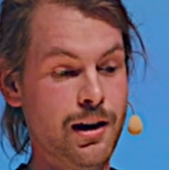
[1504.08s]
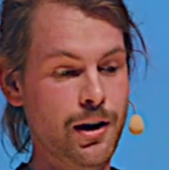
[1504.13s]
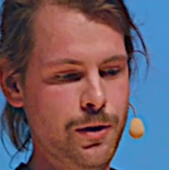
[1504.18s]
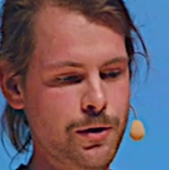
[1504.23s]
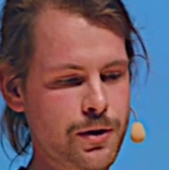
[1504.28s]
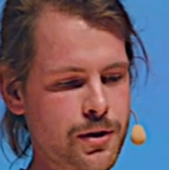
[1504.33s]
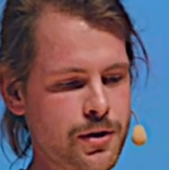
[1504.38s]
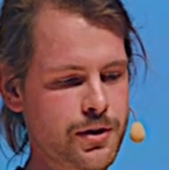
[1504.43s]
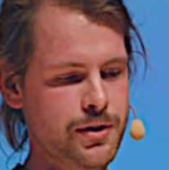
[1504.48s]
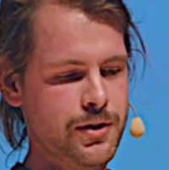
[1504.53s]

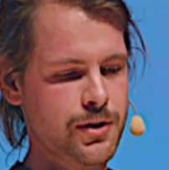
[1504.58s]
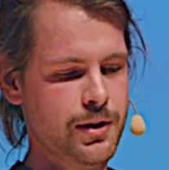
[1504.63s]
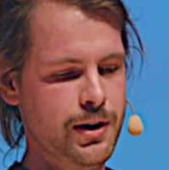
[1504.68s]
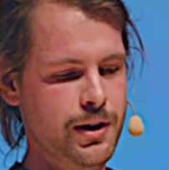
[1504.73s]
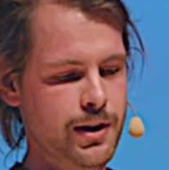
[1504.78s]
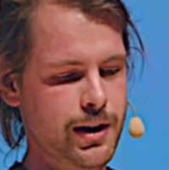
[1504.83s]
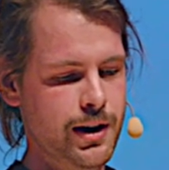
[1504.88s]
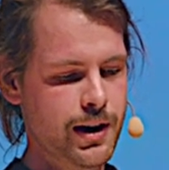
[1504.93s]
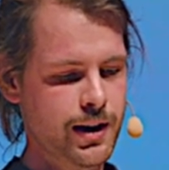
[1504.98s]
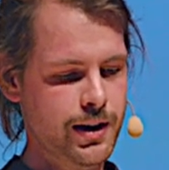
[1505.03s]
load, so
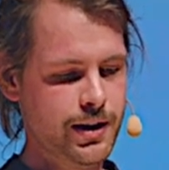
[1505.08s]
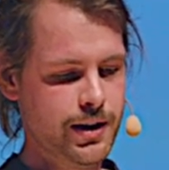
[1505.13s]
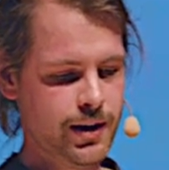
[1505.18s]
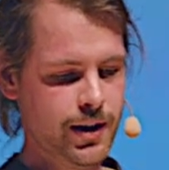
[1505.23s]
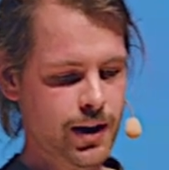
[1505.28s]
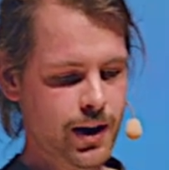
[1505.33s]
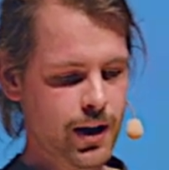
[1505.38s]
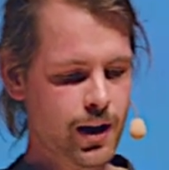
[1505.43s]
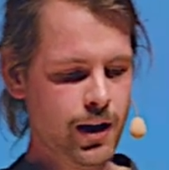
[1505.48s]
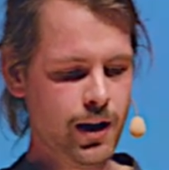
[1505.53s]
it, it
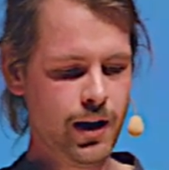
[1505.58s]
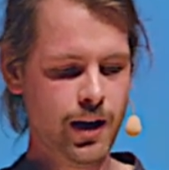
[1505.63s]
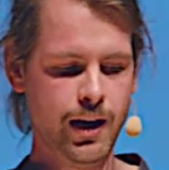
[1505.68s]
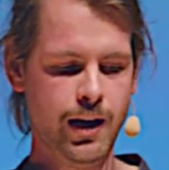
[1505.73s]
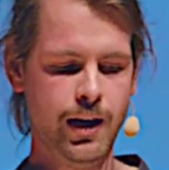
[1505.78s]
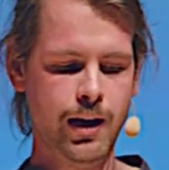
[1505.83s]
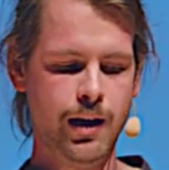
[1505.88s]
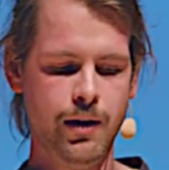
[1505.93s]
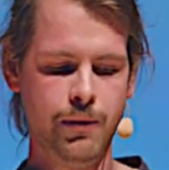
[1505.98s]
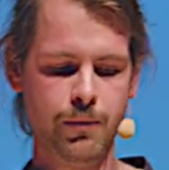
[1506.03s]

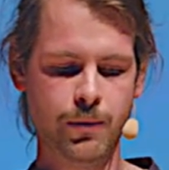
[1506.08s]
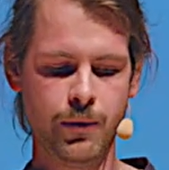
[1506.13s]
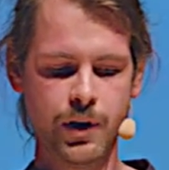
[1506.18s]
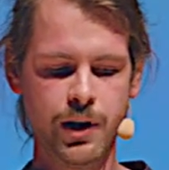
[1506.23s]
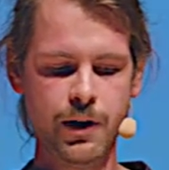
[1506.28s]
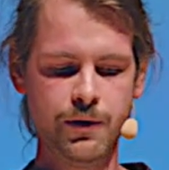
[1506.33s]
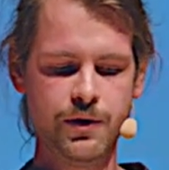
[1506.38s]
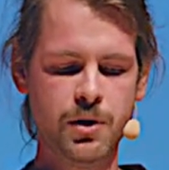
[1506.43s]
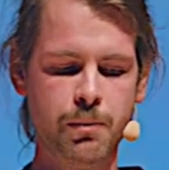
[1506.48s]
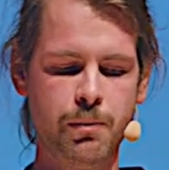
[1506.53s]
um,
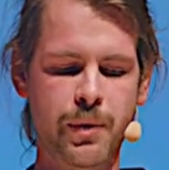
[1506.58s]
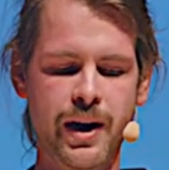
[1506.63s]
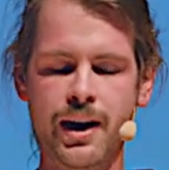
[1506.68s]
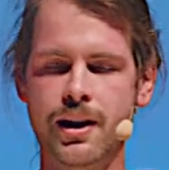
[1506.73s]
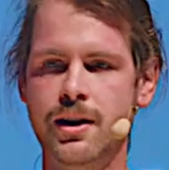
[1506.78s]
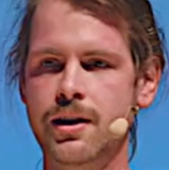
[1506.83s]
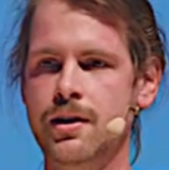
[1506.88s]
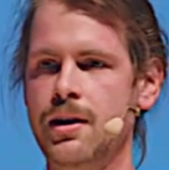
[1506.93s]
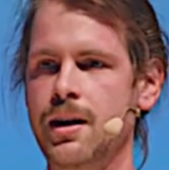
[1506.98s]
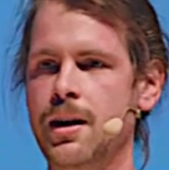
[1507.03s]
gives you
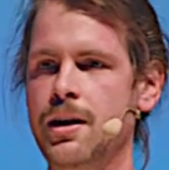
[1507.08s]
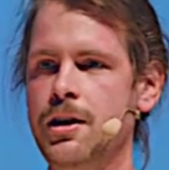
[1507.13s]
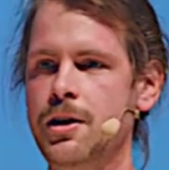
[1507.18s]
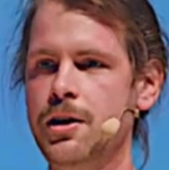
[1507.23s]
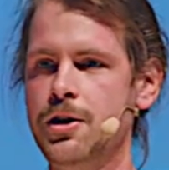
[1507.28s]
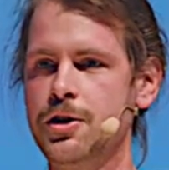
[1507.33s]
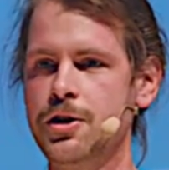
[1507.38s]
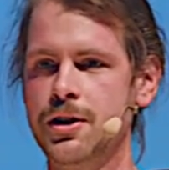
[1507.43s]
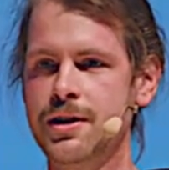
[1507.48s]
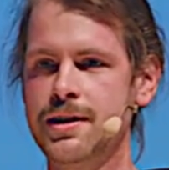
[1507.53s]
back an
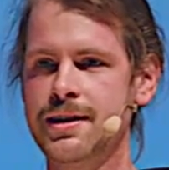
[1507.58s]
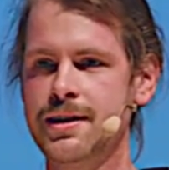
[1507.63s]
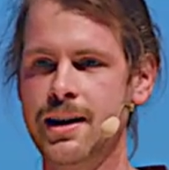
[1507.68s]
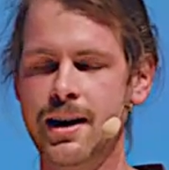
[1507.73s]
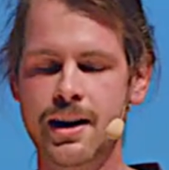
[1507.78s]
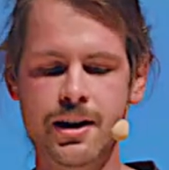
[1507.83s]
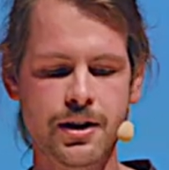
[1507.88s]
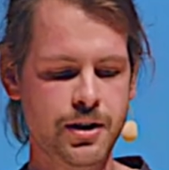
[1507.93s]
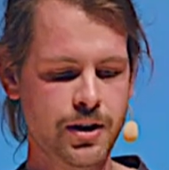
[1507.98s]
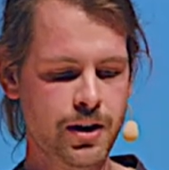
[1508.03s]
initial
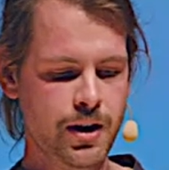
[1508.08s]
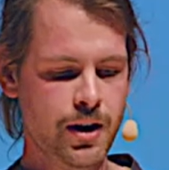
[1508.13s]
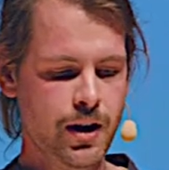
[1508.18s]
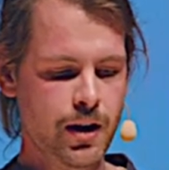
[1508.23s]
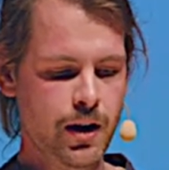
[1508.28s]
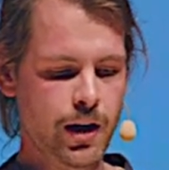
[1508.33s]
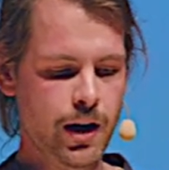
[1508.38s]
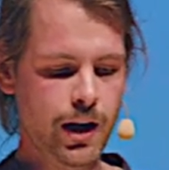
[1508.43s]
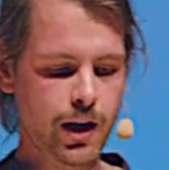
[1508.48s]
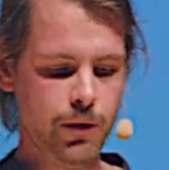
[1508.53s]
state
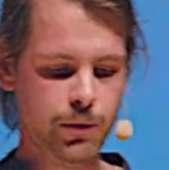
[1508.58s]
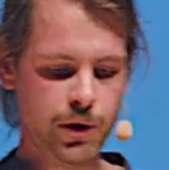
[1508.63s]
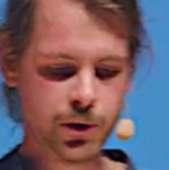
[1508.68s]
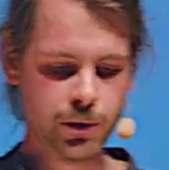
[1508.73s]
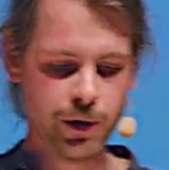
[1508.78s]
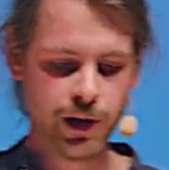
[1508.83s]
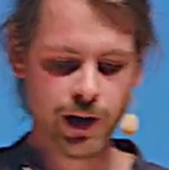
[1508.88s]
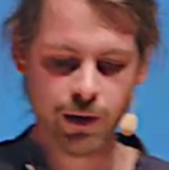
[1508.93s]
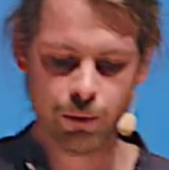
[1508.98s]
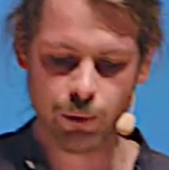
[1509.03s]
uh, which
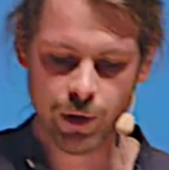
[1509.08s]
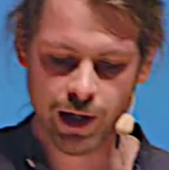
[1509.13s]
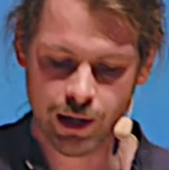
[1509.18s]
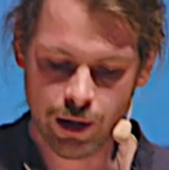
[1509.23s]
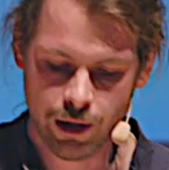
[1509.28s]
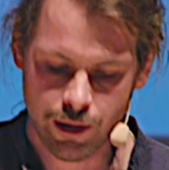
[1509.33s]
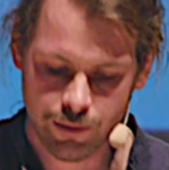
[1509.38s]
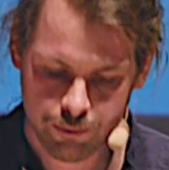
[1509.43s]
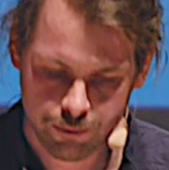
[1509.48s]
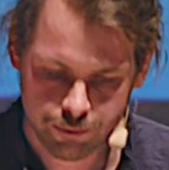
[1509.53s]
we can wait
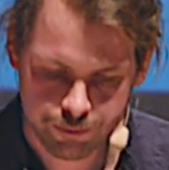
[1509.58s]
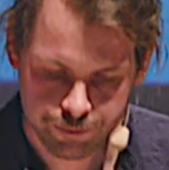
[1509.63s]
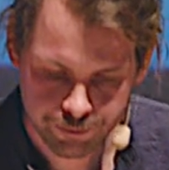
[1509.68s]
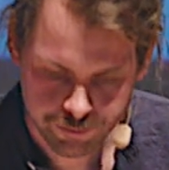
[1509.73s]
on.